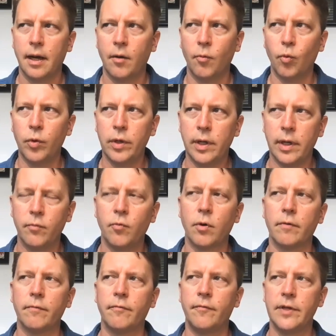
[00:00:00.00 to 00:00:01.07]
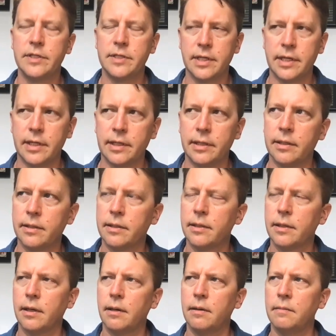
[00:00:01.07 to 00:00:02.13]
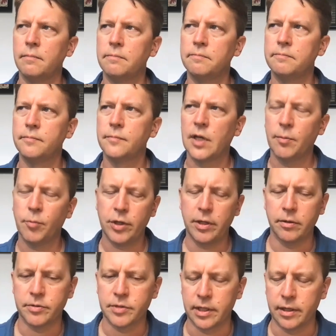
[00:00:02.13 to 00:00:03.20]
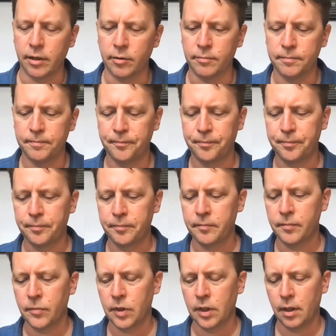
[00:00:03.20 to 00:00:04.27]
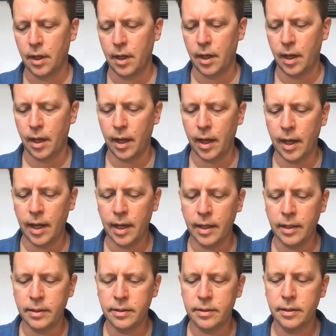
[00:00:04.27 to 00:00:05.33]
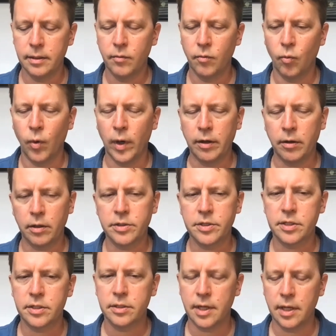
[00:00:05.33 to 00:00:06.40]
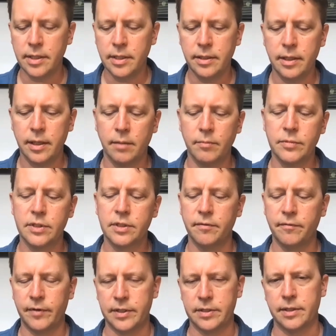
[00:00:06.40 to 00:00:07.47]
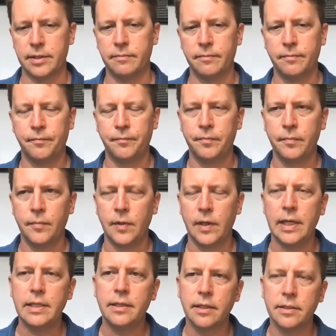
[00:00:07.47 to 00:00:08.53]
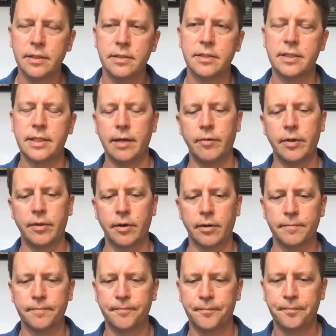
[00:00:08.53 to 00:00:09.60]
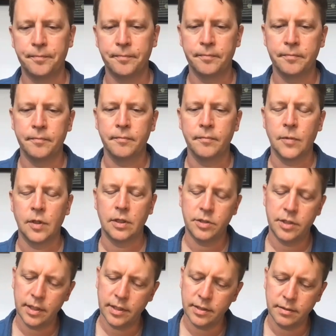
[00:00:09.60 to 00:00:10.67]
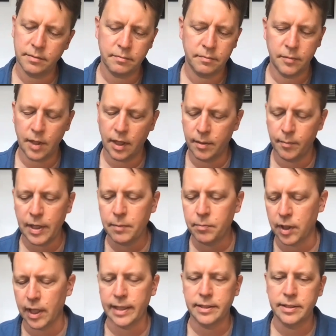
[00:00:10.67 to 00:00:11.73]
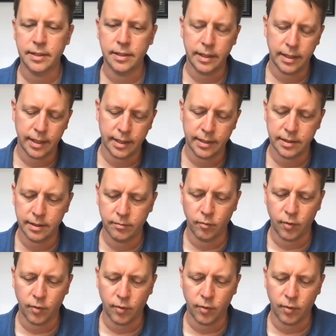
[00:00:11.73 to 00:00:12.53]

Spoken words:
we were visiting a couple years ago. And when her son comes to visit, he doesn't stay with her. And she has not a big place, and he has a